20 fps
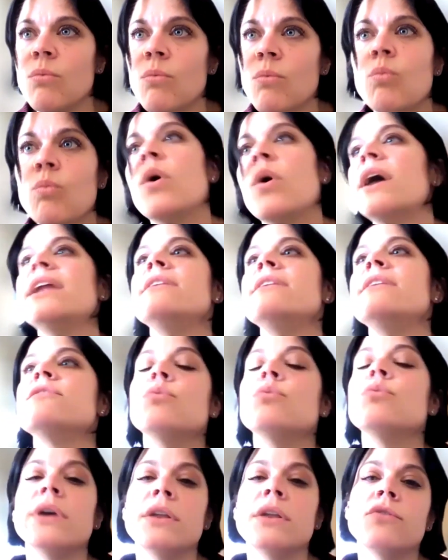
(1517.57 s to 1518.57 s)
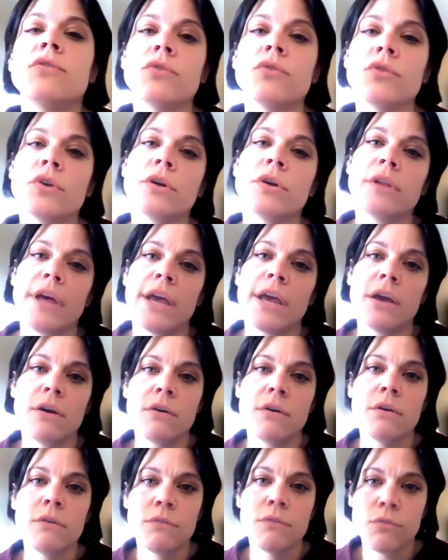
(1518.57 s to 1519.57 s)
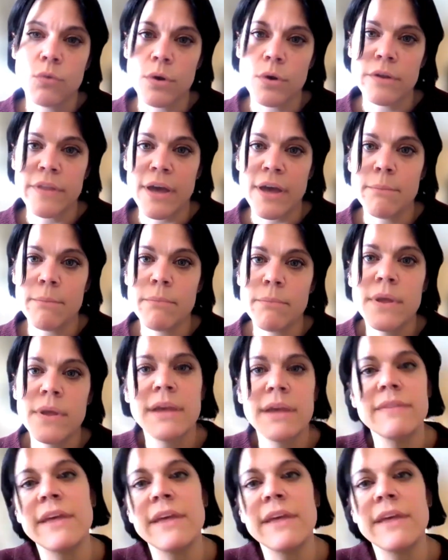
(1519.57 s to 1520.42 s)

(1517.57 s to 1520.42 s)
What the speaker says: what it's going to look like for them. They